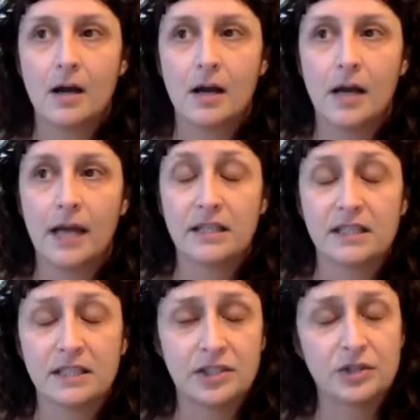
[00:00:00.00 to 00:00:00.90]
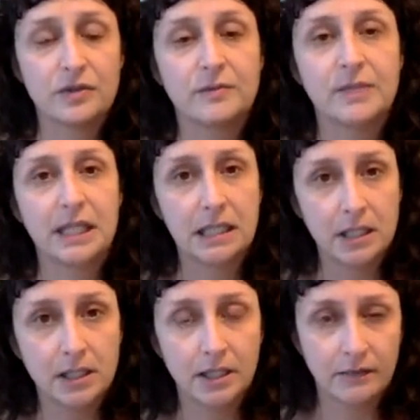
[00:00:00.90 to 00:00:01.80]
And it's extremely
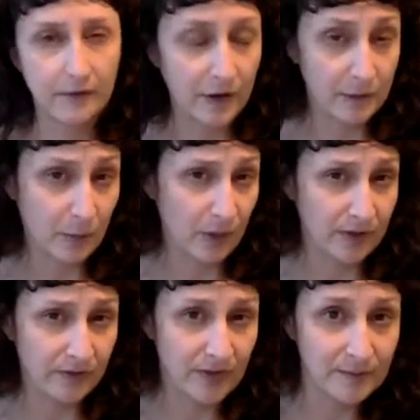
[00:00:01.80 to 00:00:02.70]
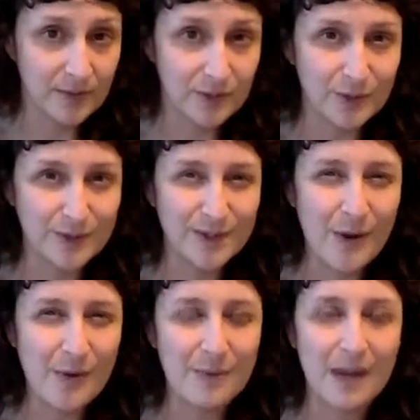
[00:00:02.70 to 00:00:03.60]
healing and very important for them to do
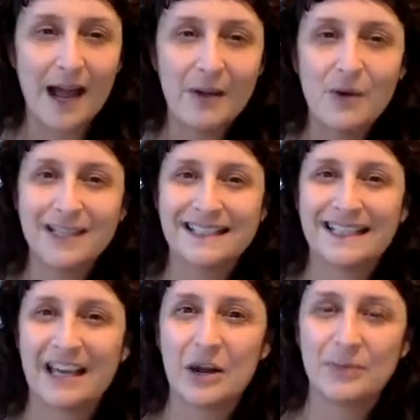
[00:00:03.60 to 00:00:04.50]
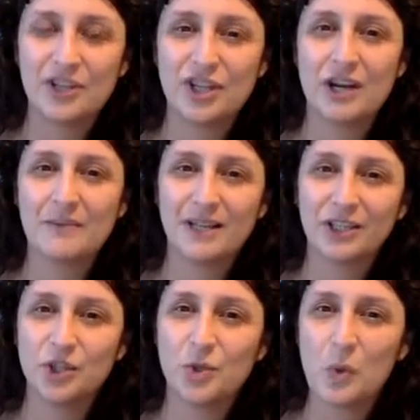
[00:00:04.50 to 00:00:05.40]
so. But I wanted to get up and share my
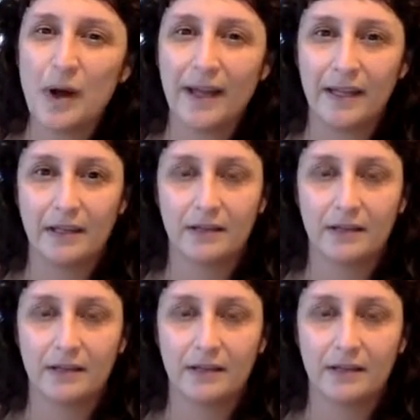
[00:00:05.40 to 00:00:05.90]
joy